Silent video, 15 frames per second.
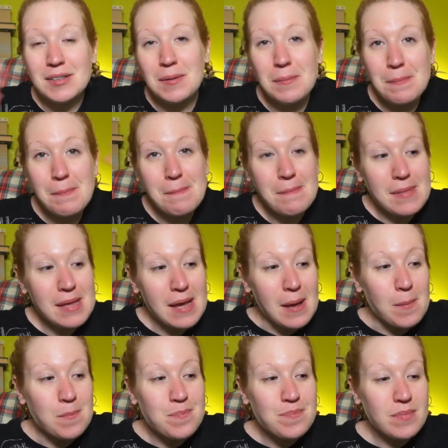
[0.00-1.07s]
So yeah,
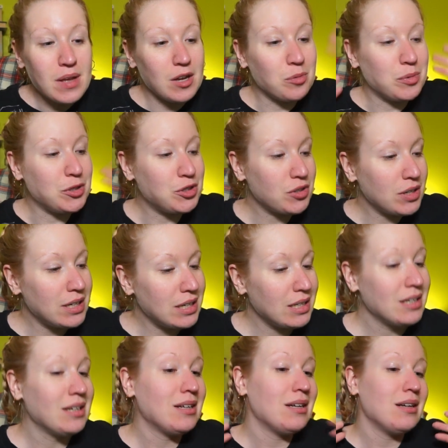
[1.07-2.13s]
I hope you enjoyed it.
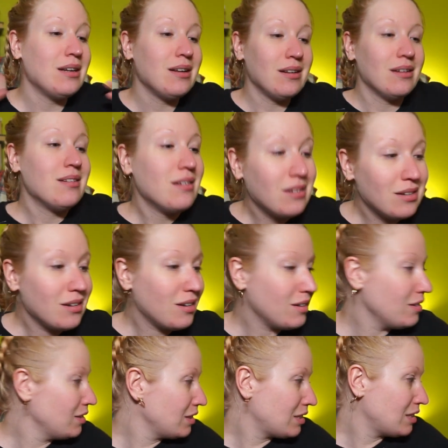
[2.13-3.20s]

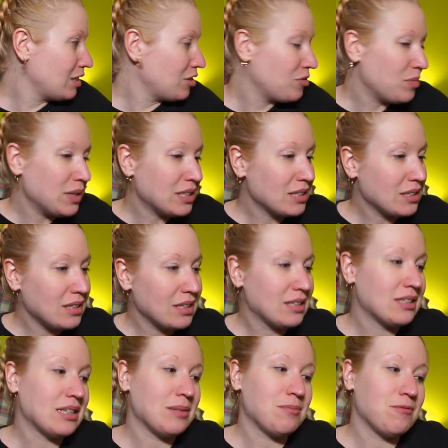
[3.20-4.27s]
All this stuff basically
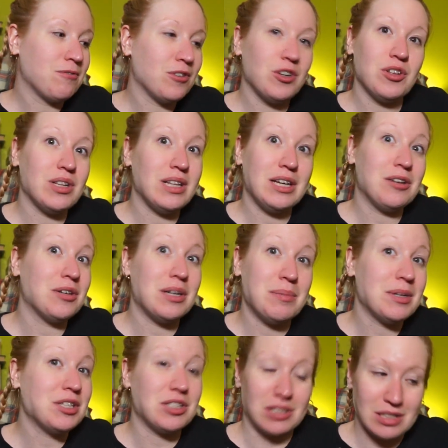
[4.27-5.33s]
except for the LEGO
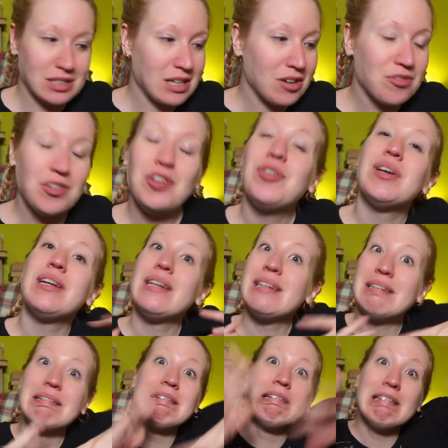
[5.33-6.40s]
Dimension stuff you
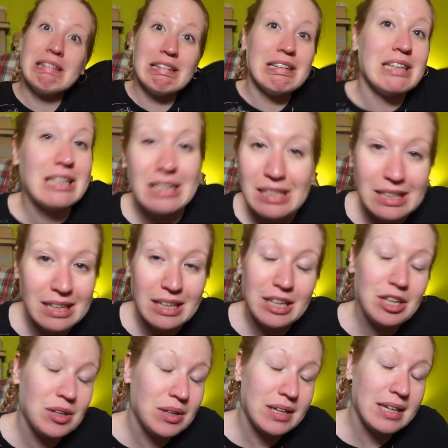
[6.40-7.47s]
can
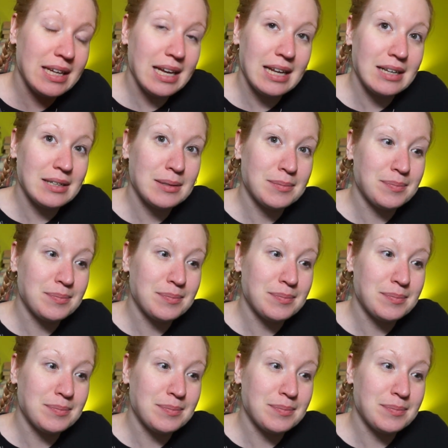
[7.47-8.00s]
you can get.